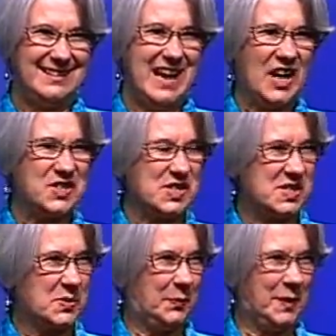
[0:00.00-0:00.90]
not
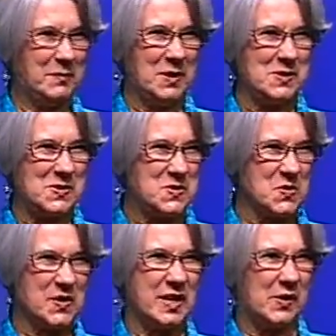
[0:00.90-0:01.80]
just to put them on
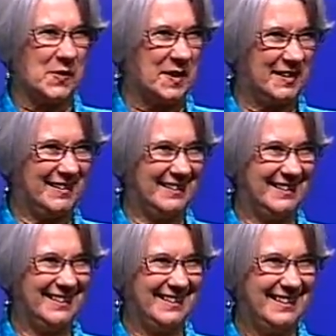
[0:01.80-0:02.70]
StoryCorps,
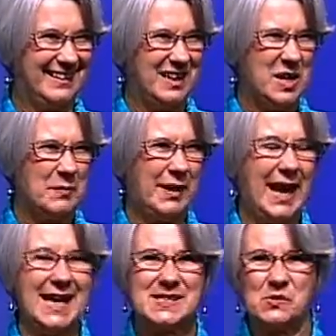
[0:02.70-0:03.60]

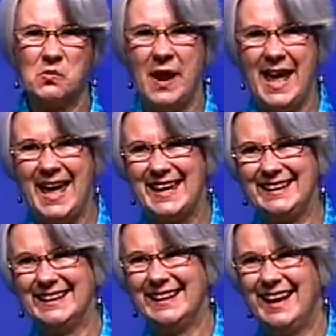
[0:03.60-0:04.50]
but as a
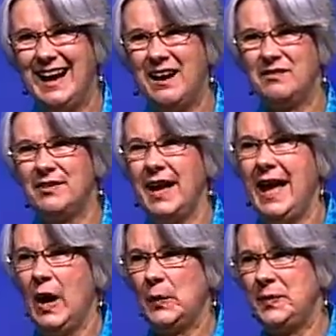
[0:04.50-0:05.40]
way of
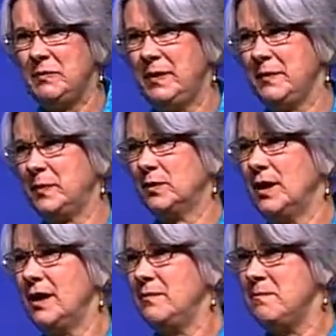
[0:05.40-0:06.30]
helping
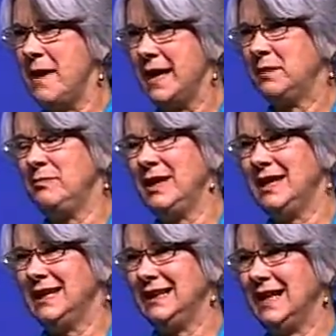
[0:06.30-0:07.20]
people make
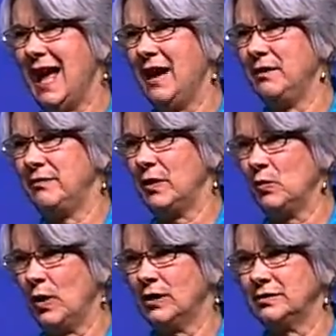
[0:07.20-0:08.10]
meaning out of
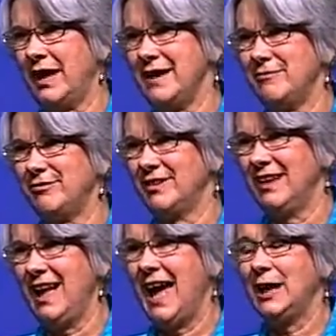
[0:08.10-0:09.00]
their work life
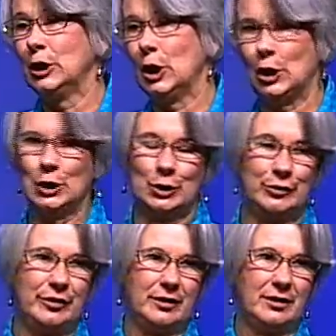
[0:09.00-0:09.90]
and
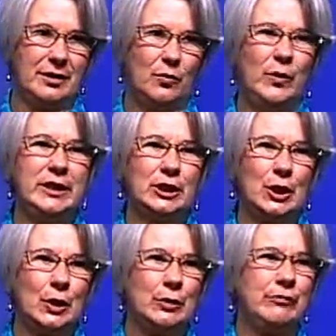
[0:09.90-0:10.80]
learn. We
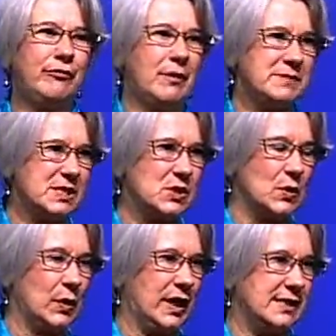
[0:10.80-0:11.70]
learn from
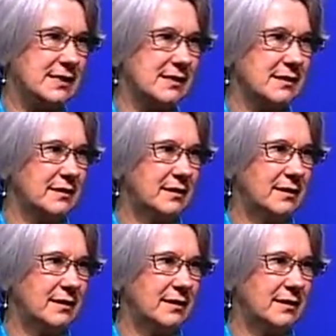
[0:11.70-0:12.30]
stories.